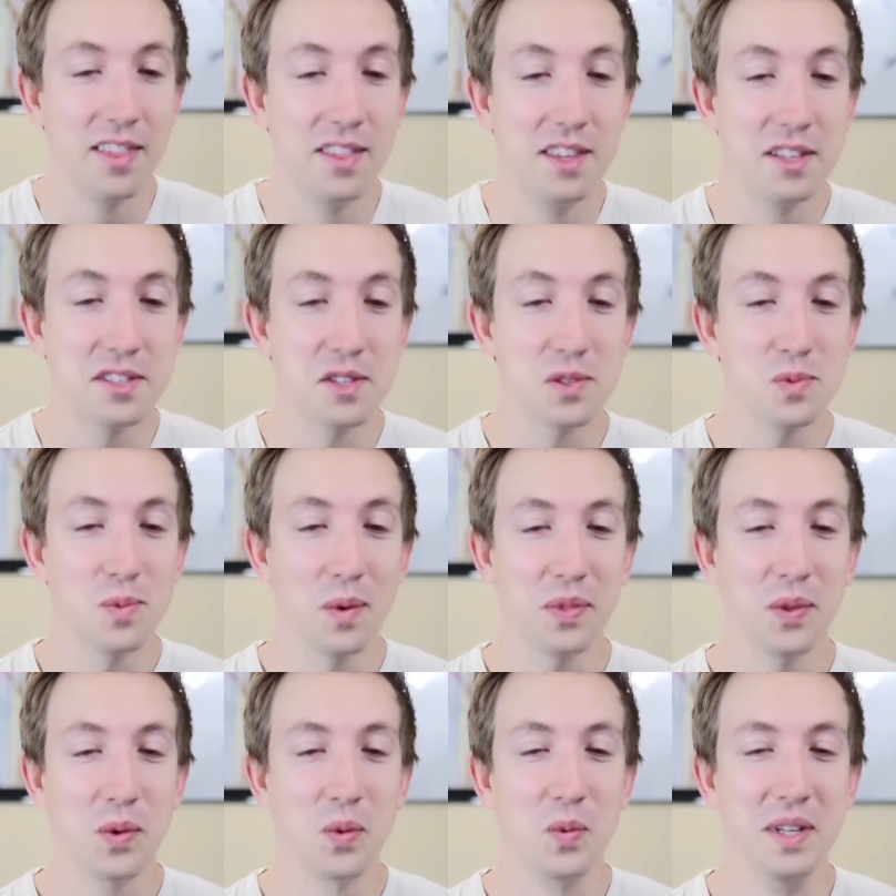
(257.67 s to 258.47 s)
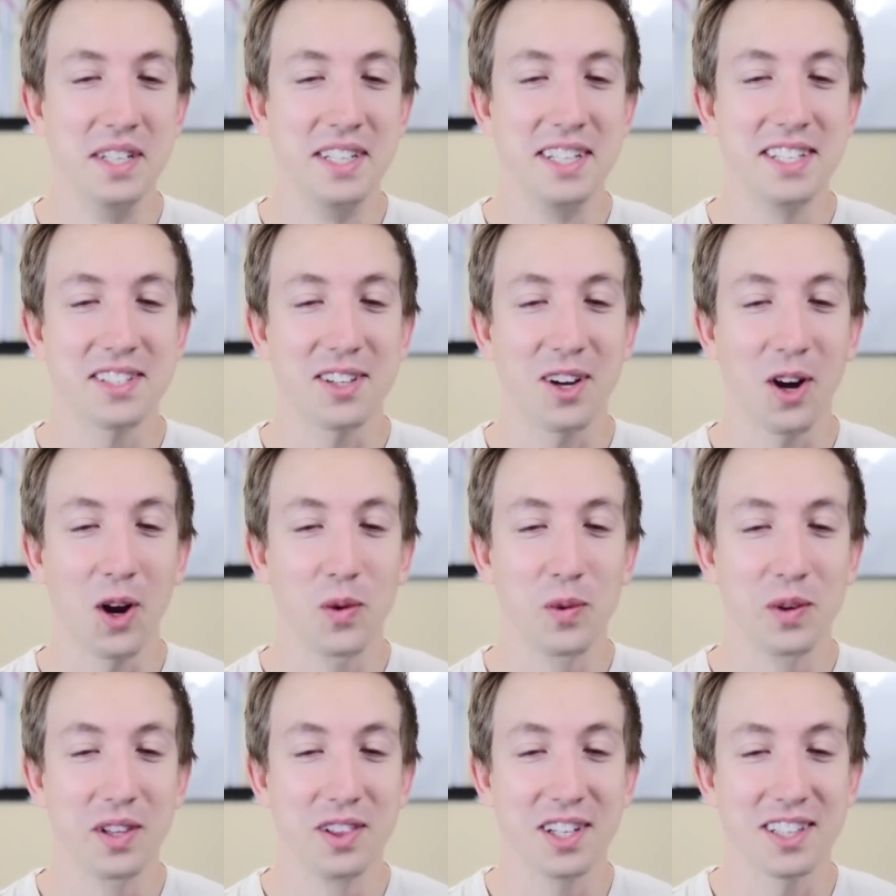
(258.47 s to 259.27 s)
this is what the Wendy's
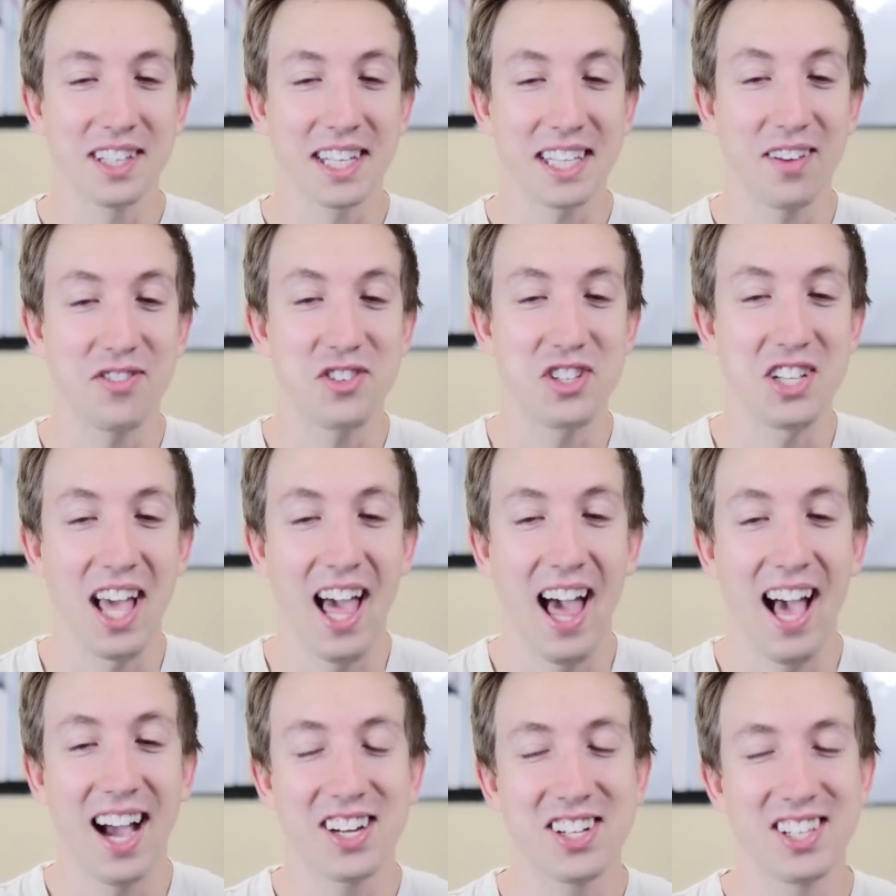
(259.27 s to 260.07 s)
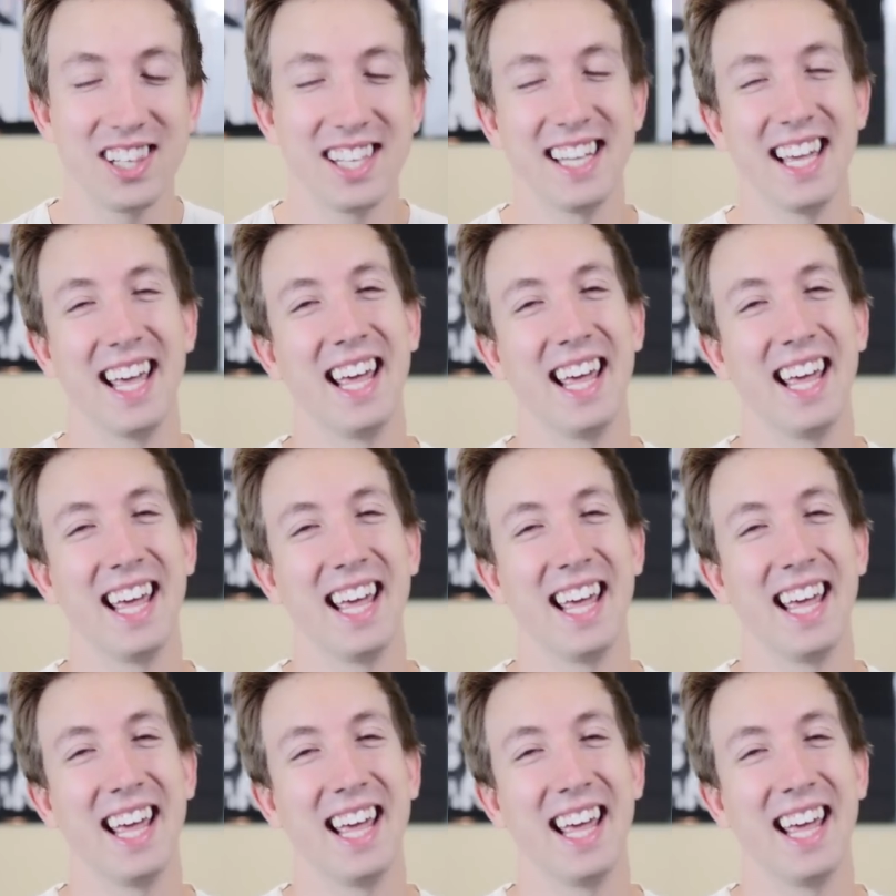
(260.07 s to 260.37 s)
girl would look like if she actually